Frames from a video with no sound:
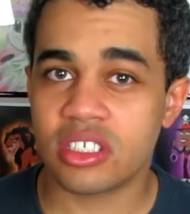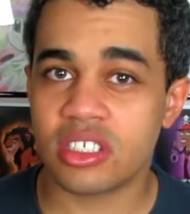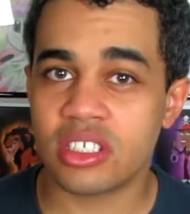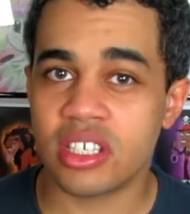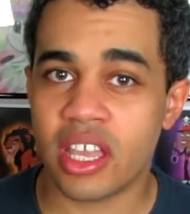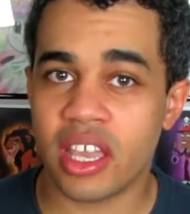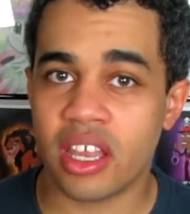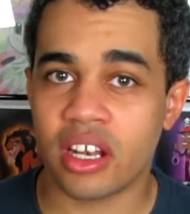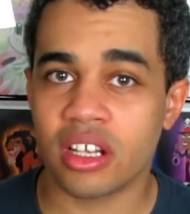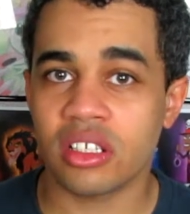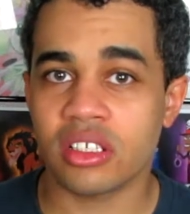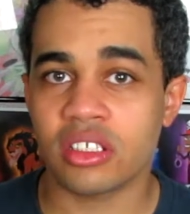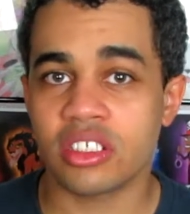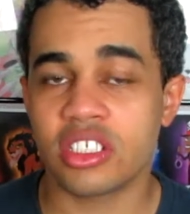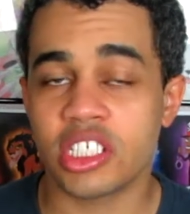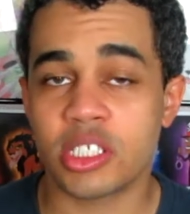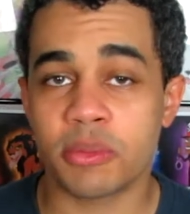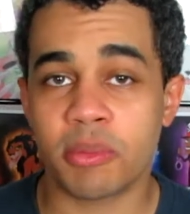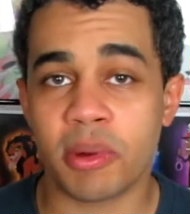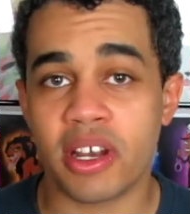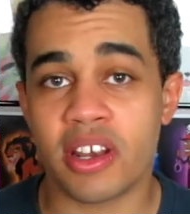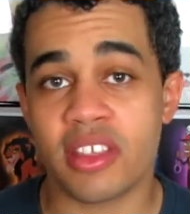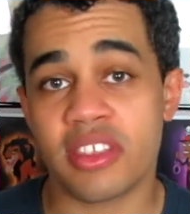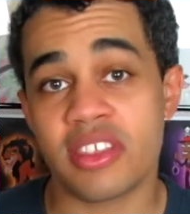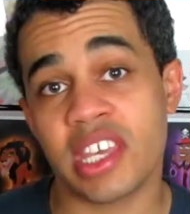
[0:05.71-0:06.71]
channel. She's a
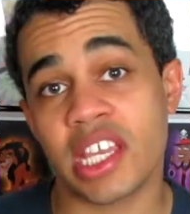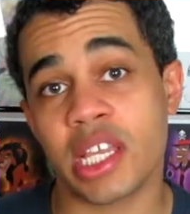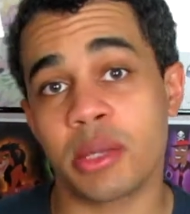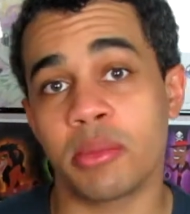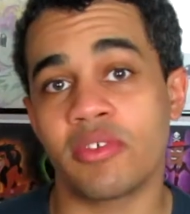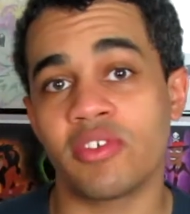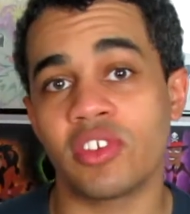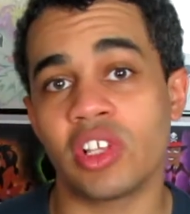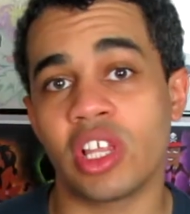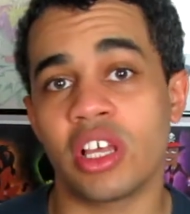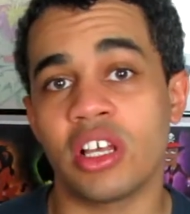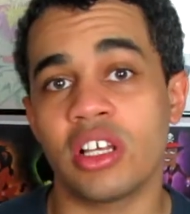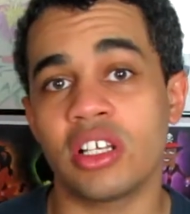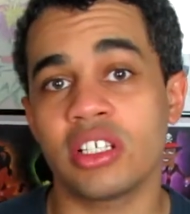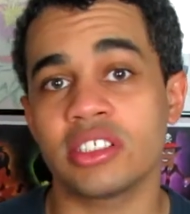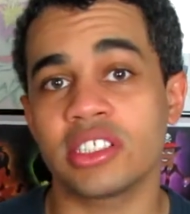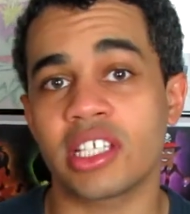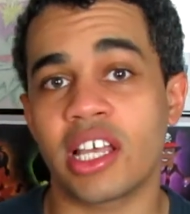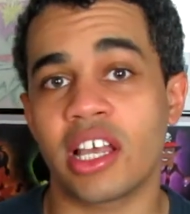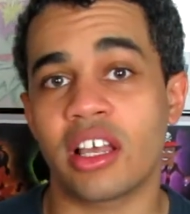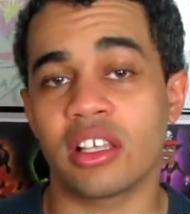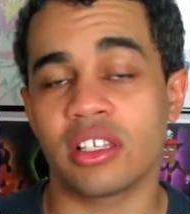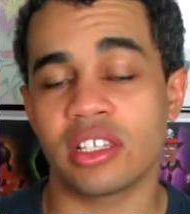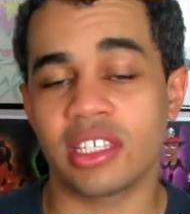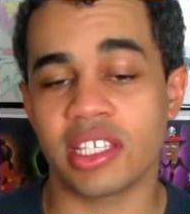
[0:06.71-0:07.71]
part of Thingamavlogs.
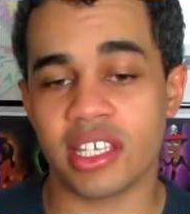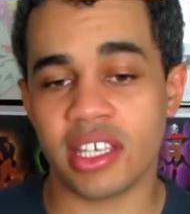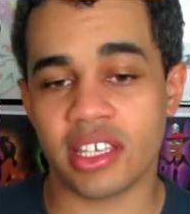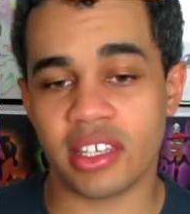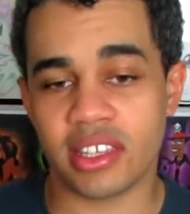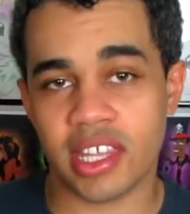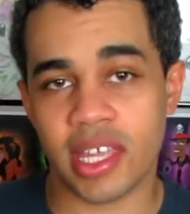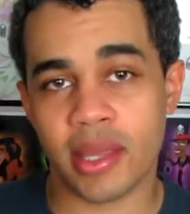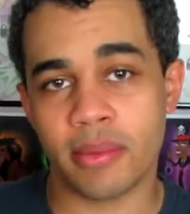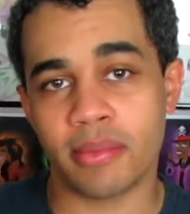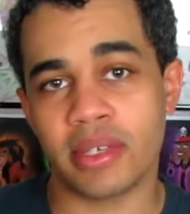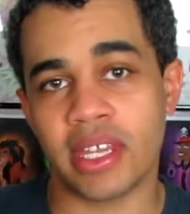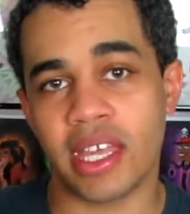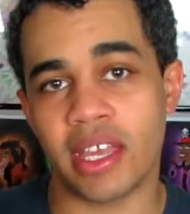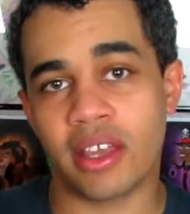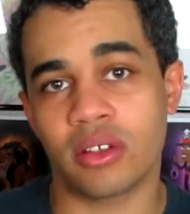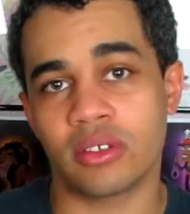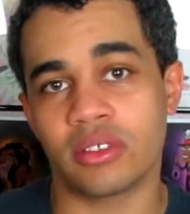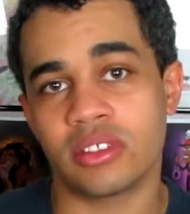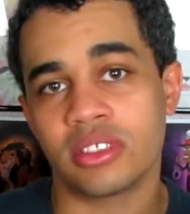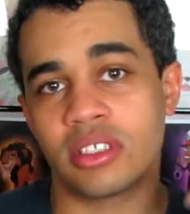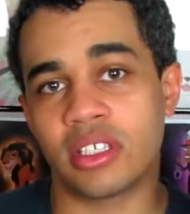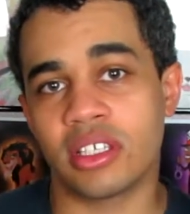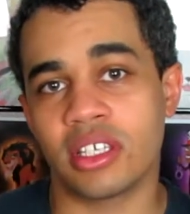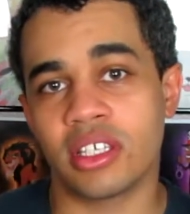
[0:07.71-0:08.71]
I'll link them
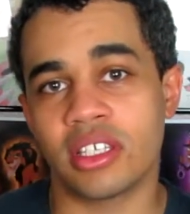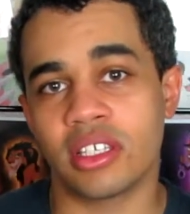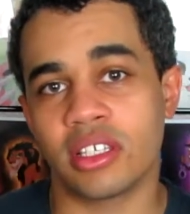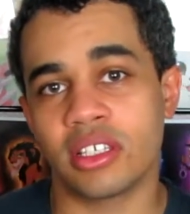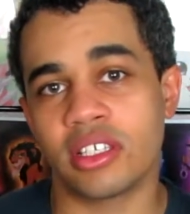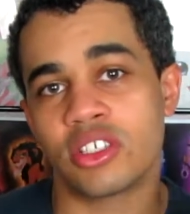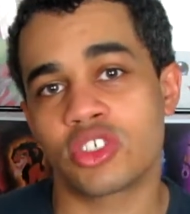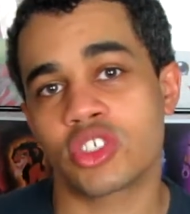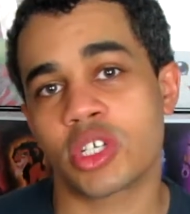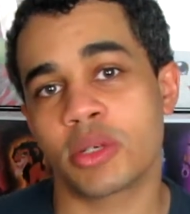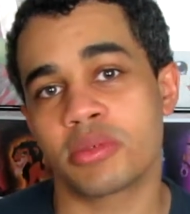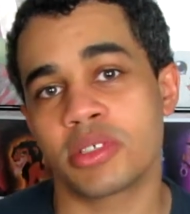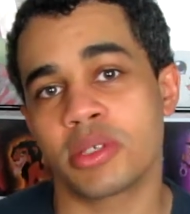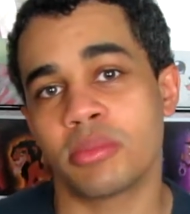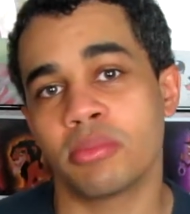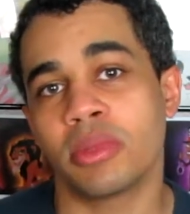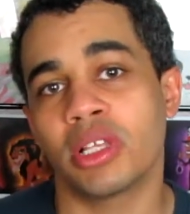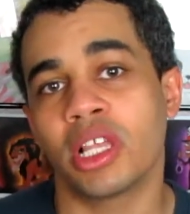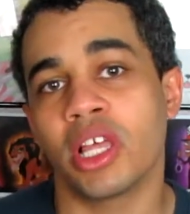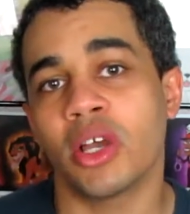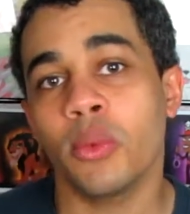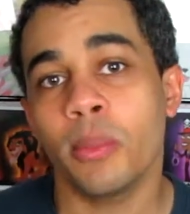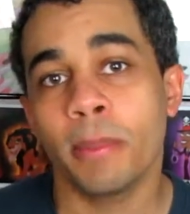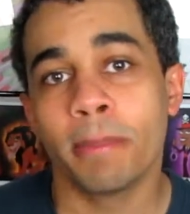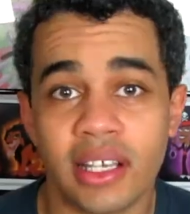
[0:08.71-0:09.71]
down in the description
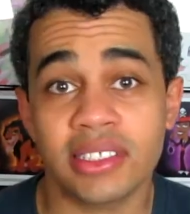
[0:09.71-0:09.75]
below.